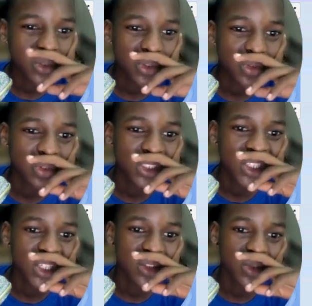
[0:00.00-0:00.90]

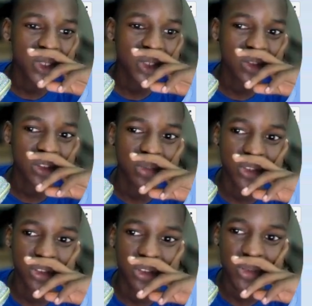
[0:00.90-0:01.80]
then the one on the
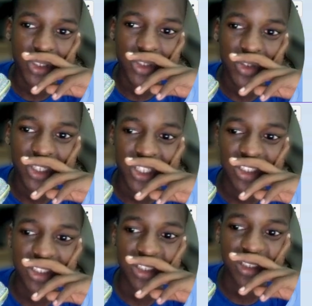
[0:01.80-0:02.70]
bottom. So let's see.